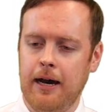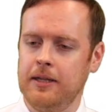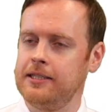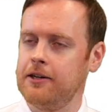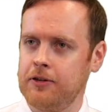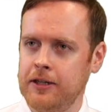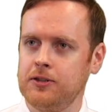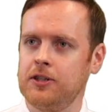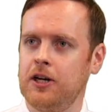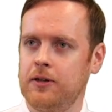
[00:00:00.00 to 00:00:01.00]
But several
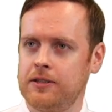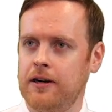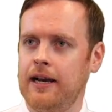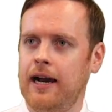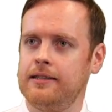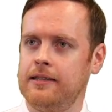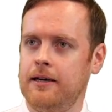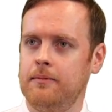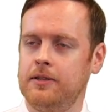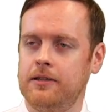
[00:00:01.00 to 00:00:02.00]
years ago, we started asking
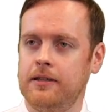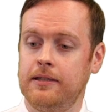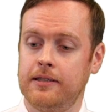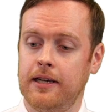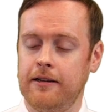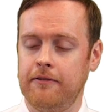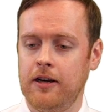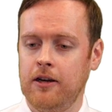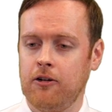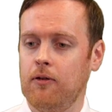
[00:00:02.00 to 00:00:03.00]
them to, instead of
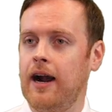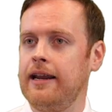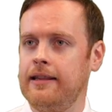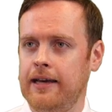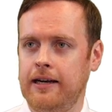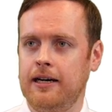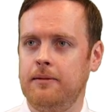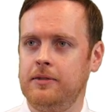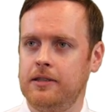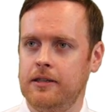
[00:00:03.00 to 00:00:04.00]
writing that
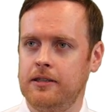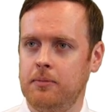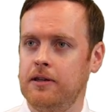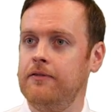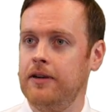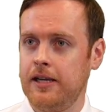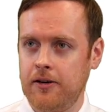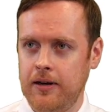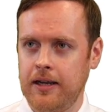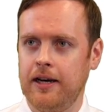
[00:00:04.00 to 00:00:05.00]
up, to put a
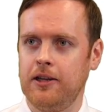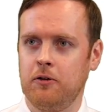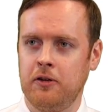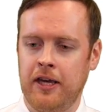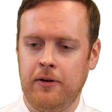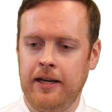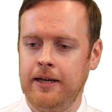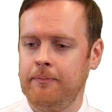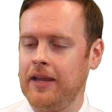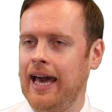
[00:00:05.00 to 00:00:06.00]
video together where they would
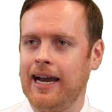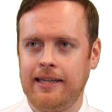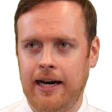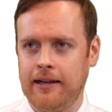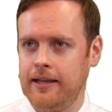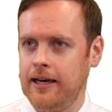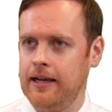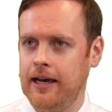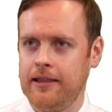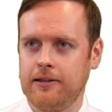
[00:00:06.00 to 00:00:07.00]
act out that
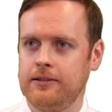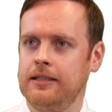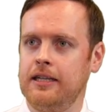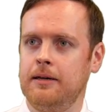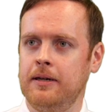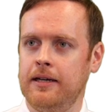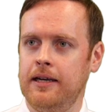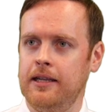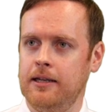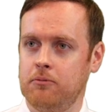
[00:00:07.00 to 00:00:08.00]
ethical dilemma
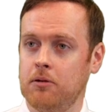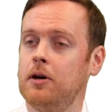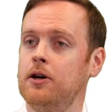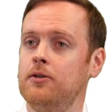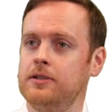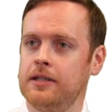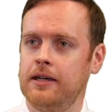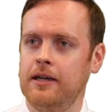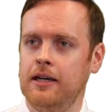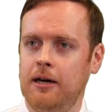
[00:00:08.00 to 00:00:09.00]
and then propose
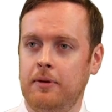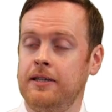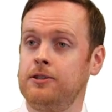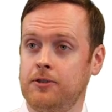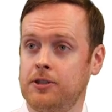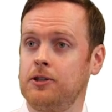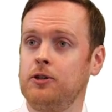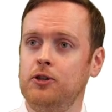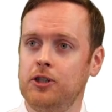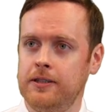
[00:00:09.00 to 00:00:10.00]
a potential
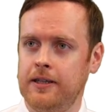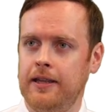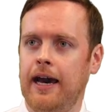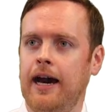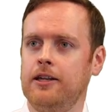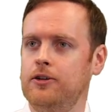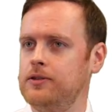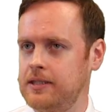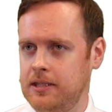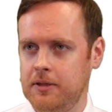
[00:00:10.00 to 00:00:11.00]
solution to that
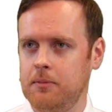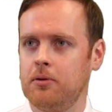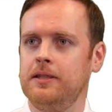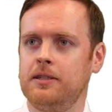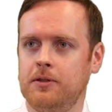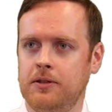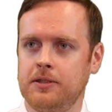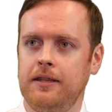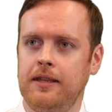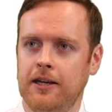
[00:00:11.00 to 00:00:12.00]
using some of the
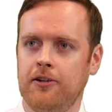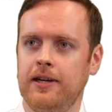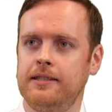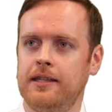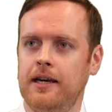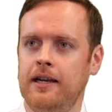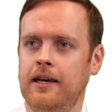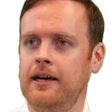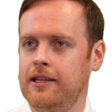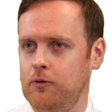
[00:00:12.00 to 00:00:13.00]
principles and theories that
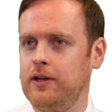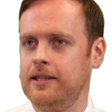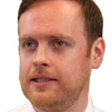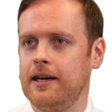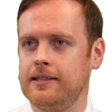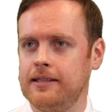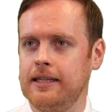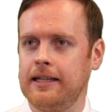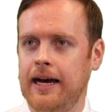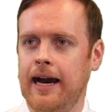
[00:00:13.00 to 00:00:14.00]
we discussed in
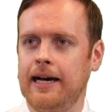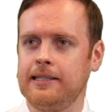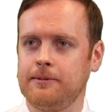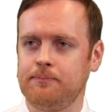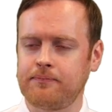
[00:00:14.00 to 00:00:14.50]
class.